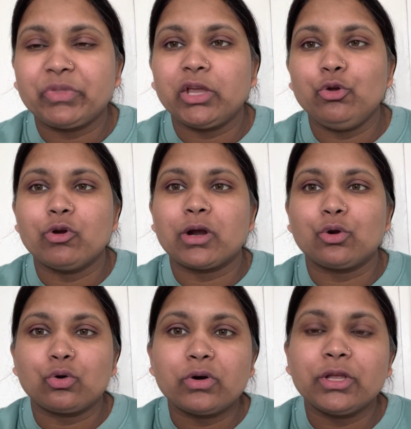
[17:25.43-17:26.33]
You are
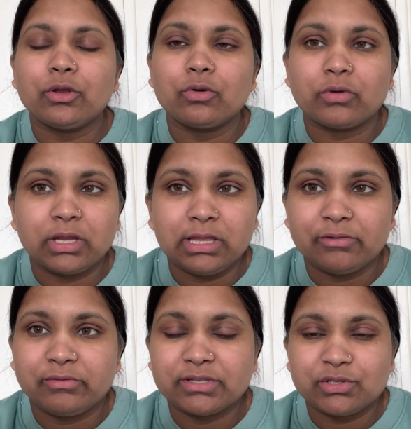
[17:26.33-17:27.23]
not ignoring the
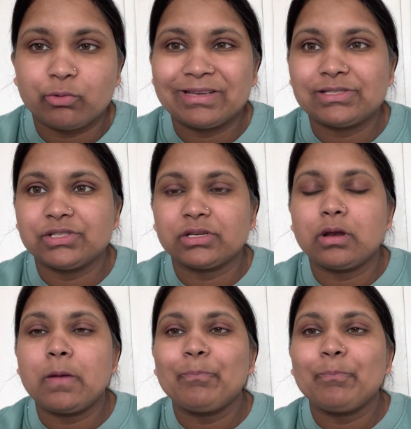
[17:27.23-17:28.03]
first question.